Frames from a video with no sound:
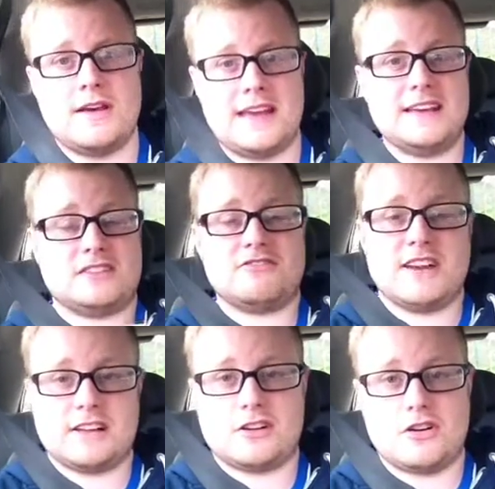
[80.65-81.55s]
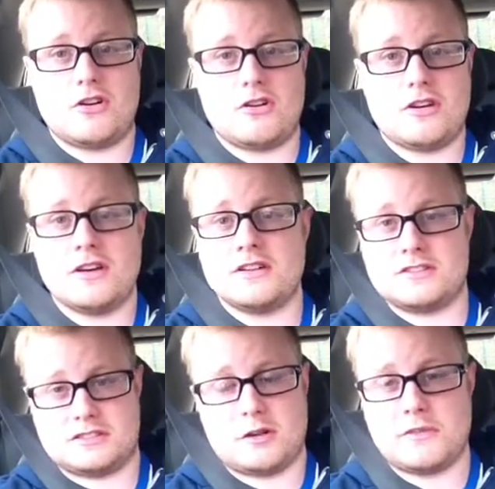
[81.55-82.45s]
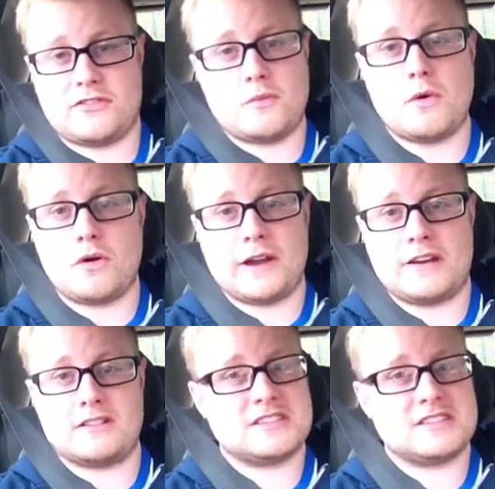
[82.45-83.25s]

here's a real cone to stop you from walking,